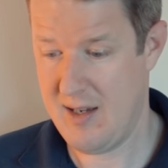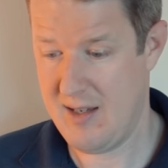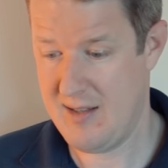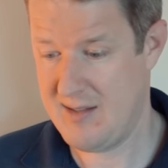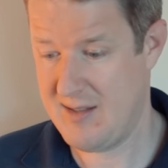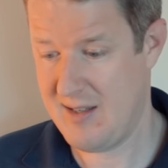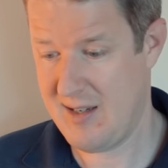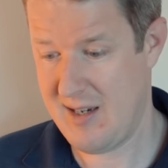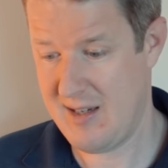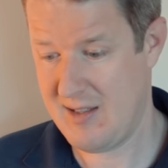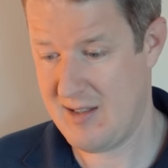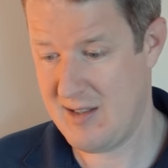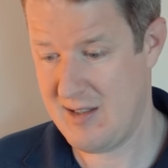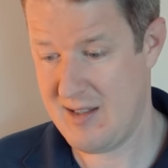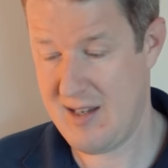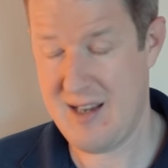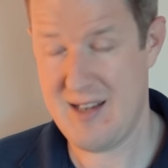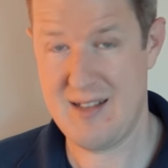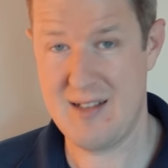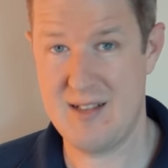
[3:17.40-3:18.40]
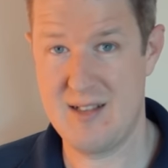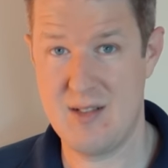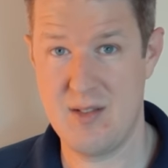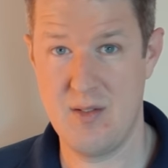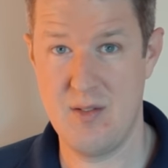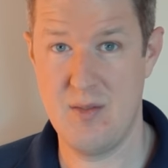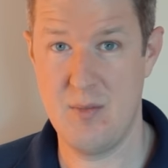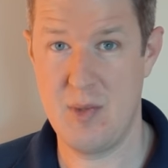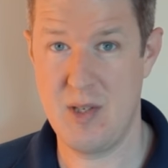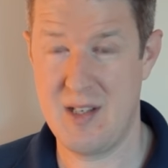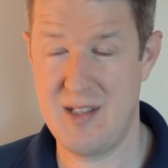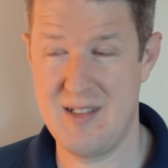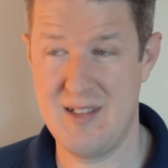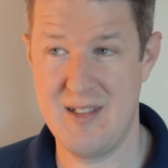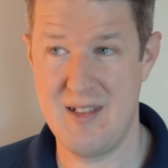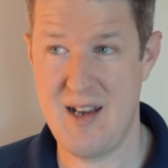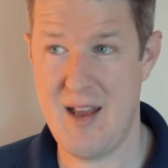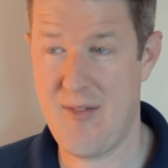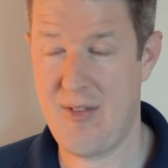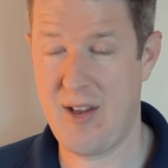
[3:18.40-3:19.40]
insulation tests, because
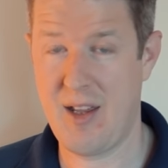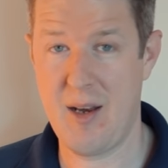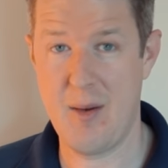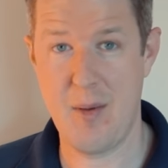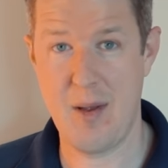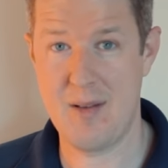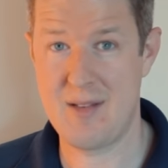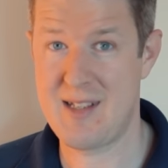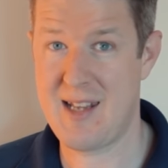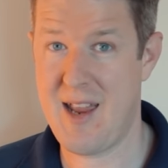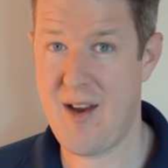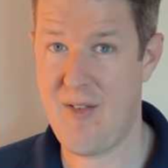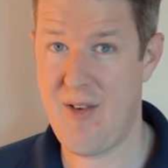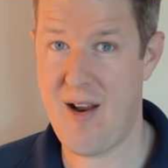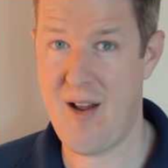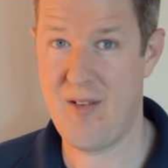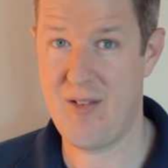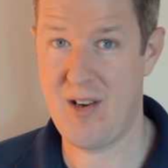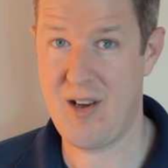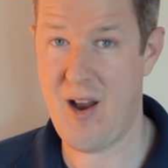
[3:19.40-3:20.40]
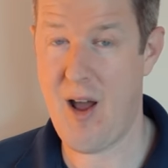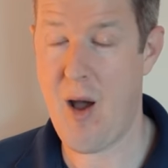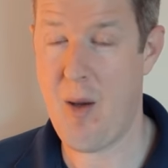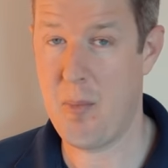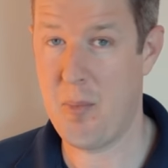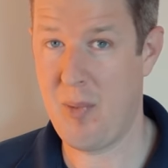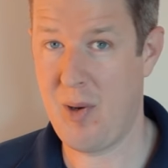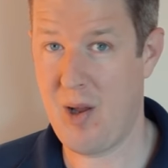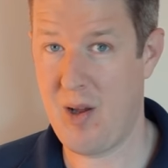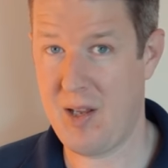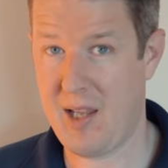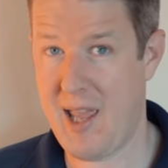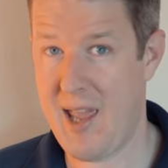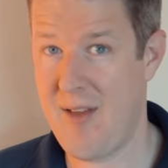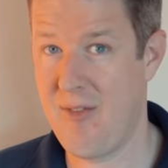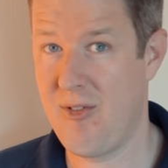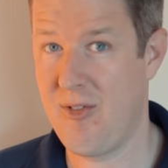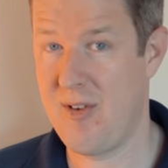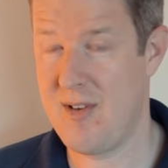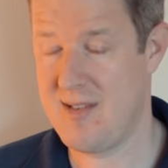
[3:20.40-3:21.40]
you're never going to be able to get around and unplug
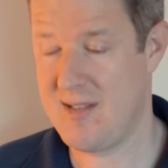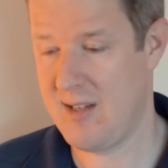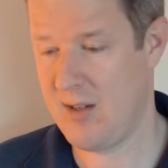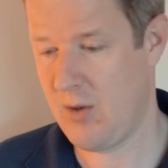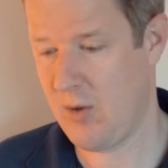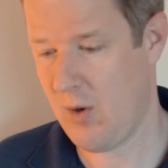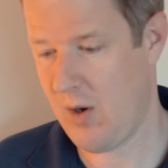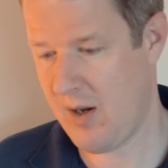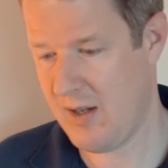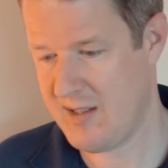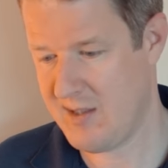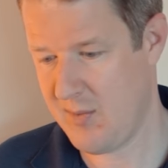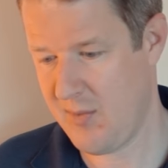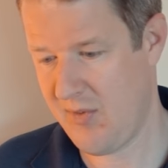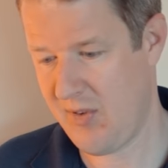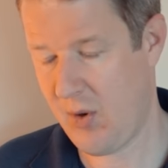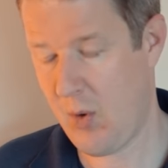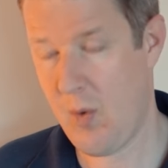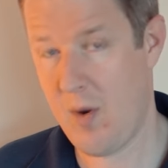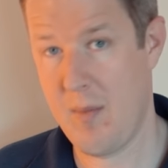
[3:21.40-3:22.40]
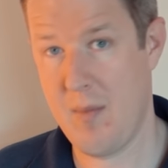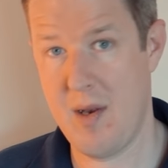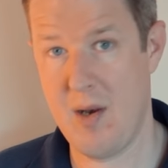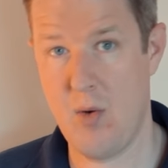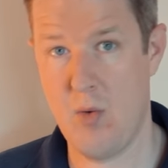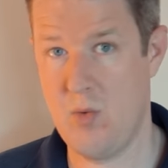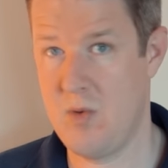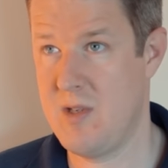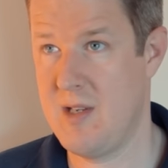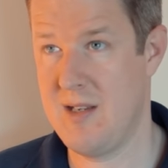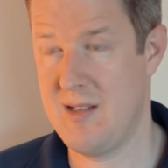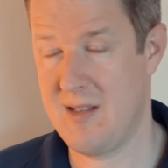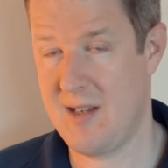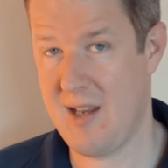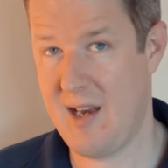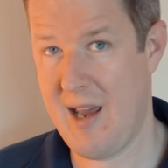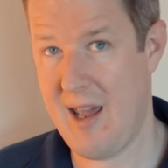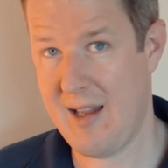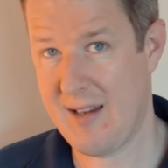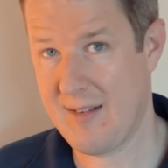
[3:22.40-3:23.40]
every single item of equipment or
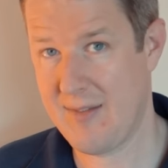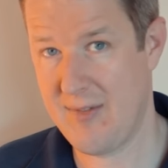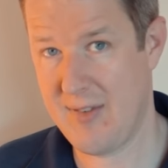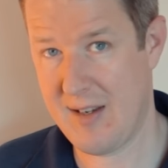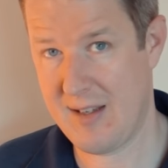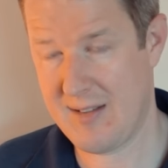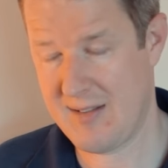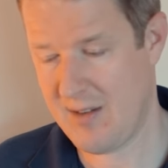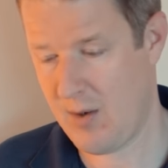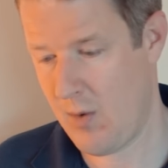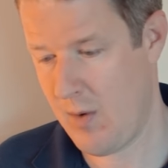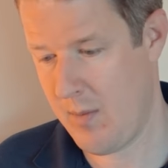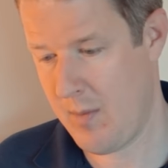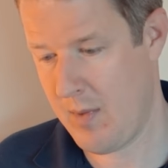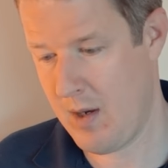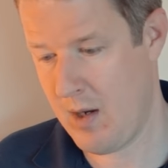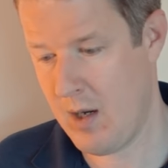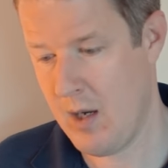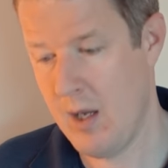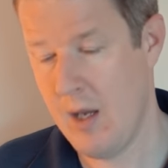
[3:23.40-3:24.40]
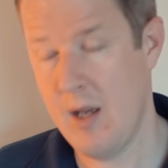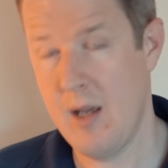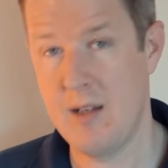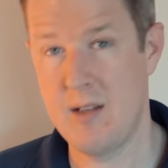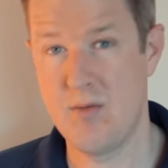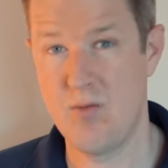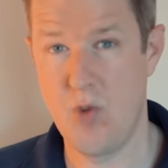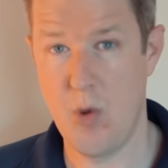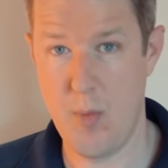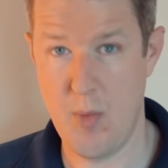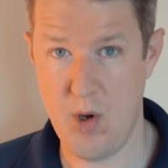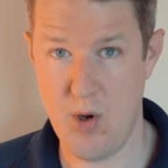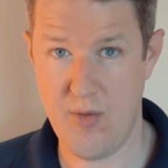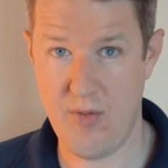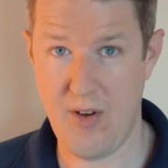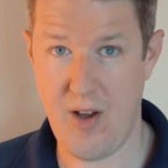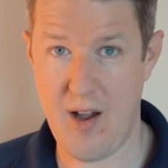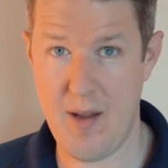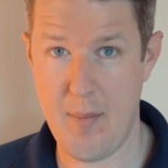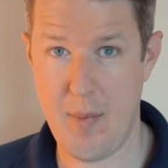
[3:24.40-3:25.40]
disconnect fixed equipment,
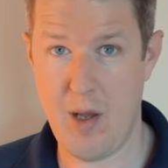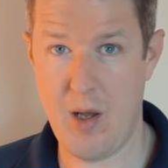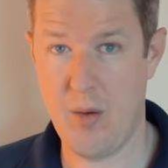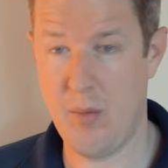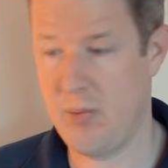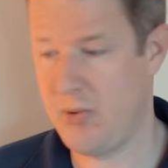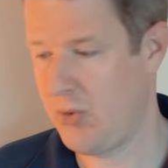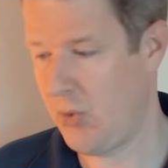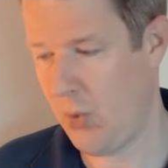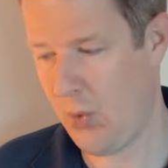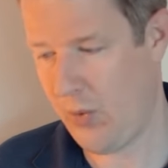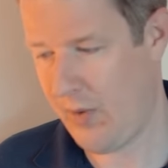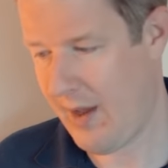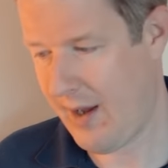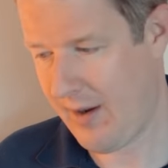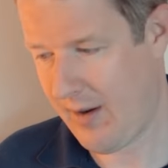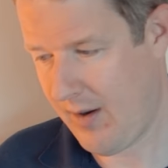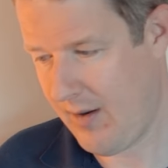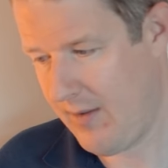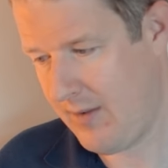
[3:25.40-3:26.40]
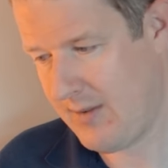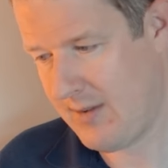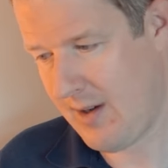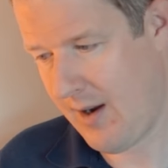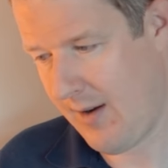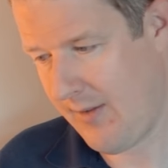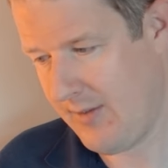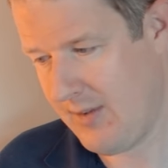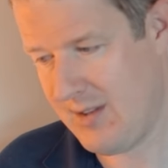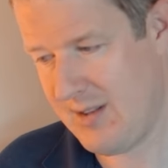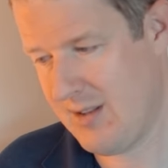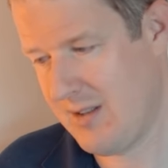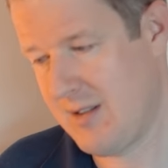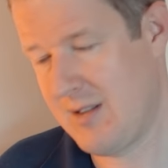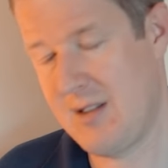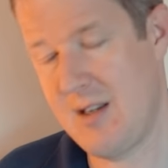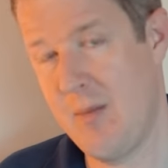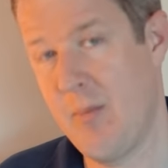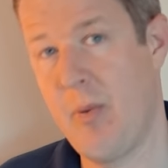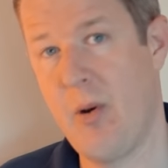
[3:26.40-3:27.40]
remove light bulbs, all that kind of stuff. It's
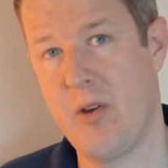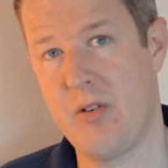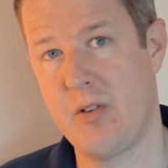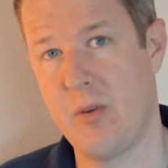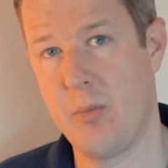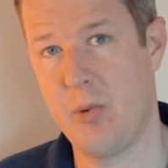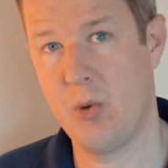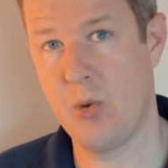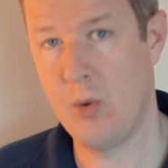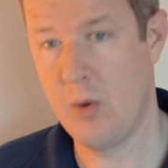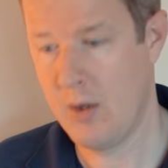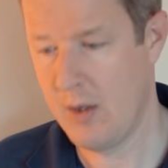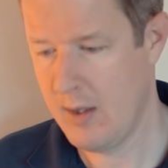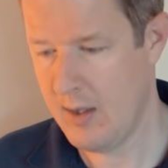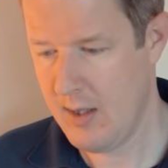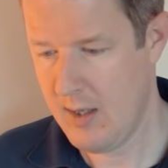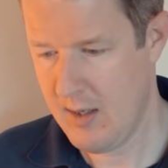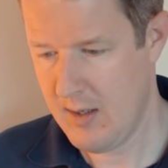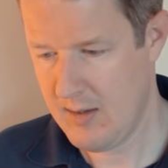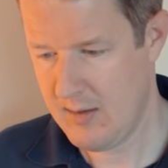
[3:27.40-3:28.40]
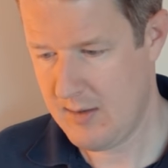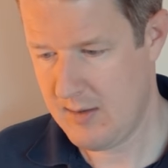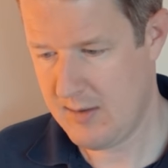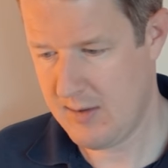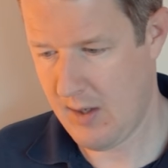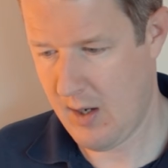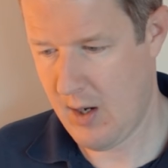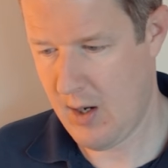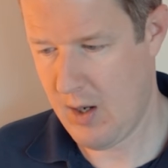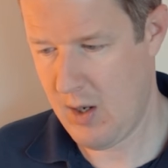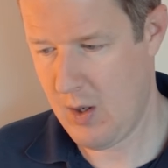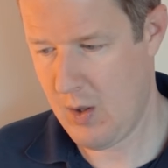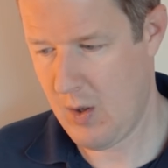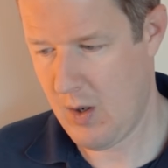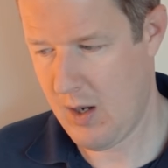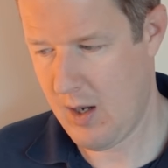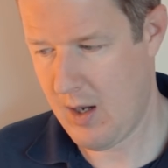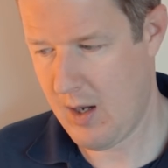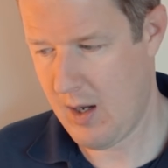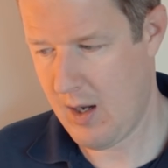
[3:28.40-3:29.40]
just impossible. So
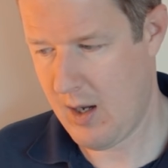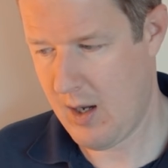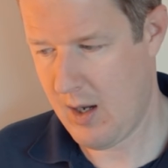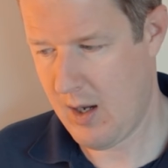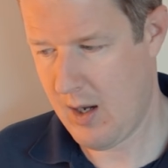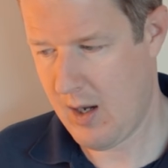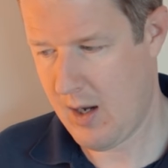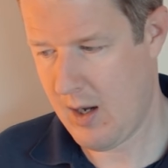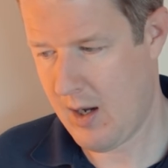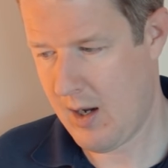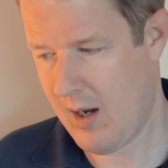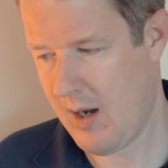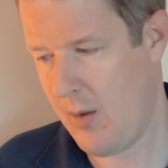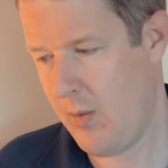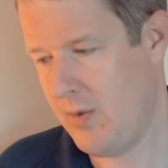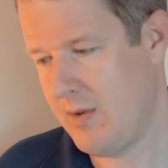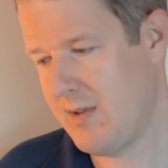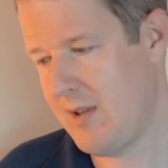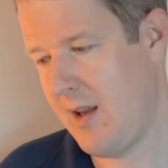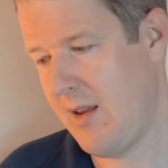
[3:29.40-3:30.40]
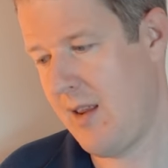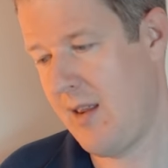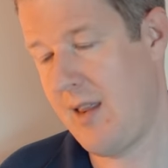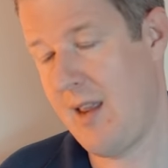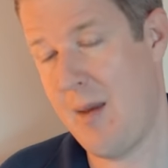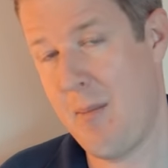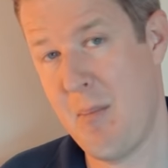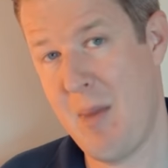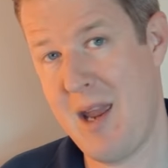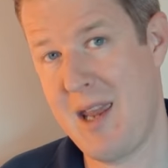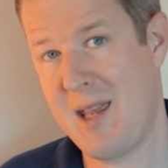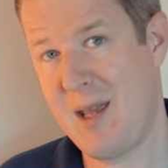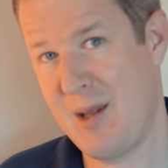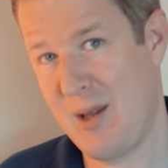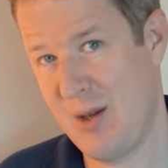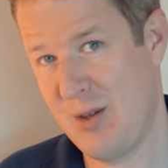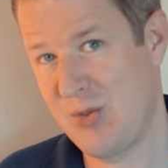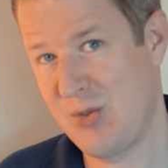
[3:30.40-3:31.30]
I would say that they're making